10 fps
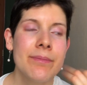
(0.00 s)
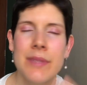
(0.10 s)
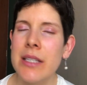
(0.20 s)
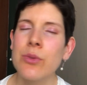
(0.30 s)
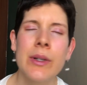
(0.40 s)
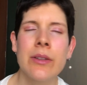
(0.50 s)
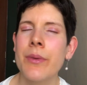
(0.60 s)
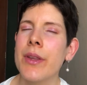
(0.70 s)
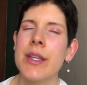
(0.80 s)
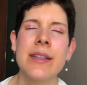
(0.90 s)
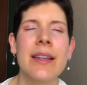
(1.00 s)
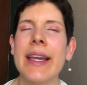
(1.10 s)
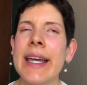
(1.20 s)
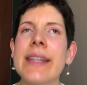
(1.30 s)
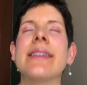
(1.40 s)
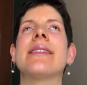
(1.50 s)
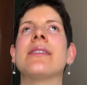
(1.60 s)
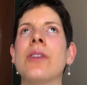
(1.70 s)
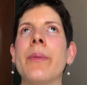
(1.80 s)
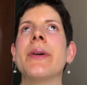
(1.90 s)
it's one of the things I hate, the
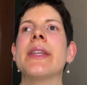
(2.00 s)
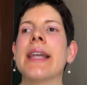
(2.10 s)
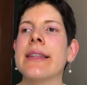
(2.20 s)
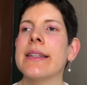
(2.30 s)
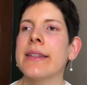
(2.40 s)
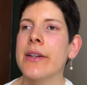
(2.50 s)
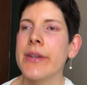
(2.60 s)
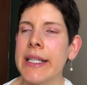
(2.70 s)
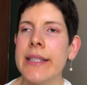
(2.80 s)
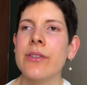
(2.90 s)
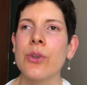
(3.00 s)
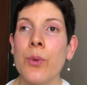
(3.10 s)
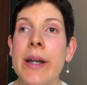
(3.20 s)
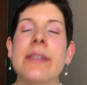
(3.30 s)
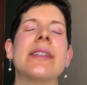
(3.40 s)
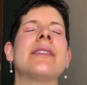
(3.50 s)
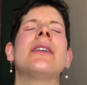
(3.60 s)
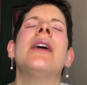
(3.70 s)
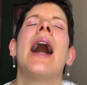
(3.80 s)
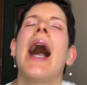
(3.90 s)
snobbery that there is towards it.
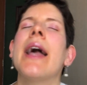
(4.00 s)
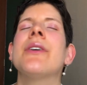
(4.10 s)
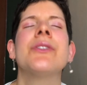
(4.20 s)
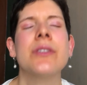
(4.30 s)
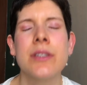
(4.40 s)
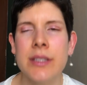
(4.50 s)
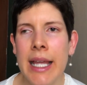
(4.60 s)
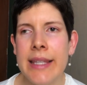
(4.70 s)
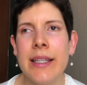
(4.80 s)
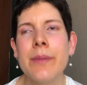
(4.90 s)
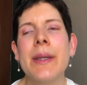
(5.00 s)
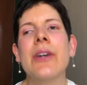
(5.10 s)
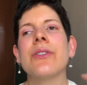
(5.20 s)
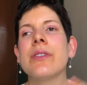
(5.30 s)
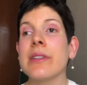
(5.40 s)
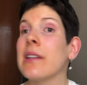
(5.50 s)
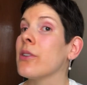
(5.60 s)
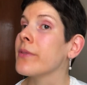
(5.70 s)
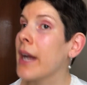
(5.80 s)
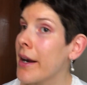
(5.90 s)
I understand it because there's a lot
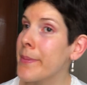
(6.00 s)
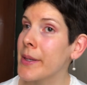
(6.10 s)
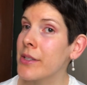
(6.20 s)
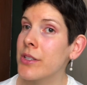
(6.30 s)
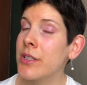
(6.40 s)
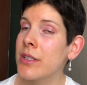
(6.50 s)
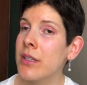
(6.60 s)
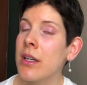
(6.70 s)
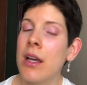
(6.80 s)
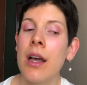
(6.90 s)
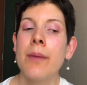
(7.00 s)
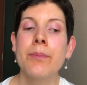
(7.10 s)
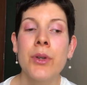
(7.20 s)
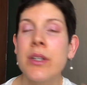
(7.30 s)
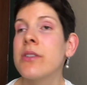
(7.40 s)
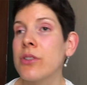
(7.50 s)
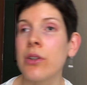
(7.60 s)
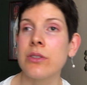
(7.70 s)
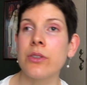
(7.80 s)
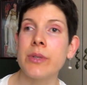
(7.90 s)
of garbage, but there's
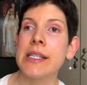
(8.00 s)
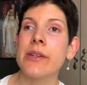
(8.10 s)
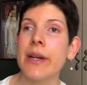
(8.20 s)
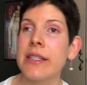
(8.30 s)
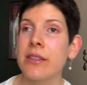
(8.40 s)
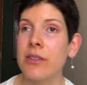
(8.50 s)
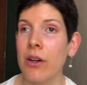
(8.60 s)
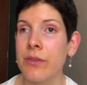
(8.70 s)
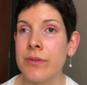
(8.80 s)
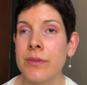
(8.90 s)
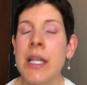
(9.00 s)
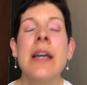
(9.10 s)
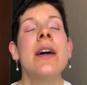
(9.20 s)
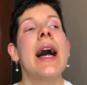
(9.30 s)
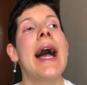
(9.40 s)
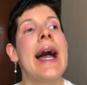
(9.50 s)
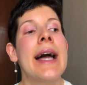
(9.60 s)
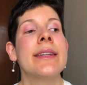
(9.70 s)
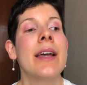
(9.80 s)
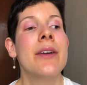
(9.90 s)
also really great stuff.
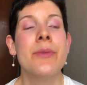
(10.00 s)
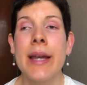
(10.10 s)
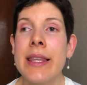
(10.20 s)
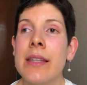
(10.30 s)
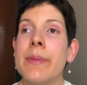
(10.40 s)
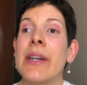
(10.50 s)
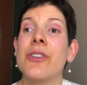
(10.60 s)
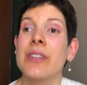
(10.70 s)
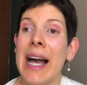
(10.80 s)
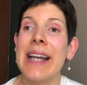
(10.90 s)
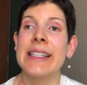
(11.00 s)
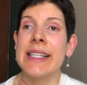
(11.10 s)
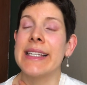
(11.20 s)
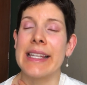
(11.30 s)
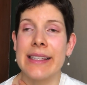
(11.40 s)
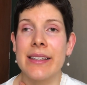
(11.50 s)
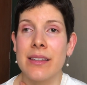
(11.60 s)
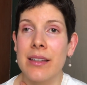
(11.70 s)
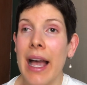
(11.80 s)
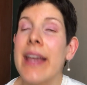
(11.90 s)
And I read it because I needed
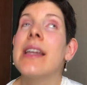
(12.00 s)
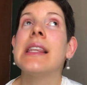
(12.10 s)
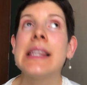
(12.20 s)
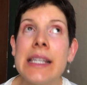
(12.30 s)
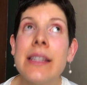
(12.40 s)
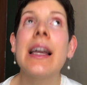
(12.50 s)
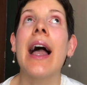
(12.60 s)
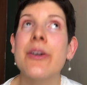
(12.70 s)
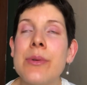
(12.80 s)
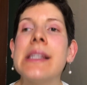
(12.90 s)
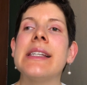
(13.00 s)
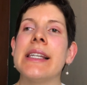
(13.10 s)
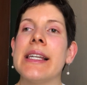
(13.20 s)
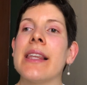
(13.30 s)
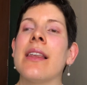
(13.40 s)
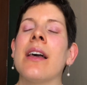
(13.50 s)
it. I really did.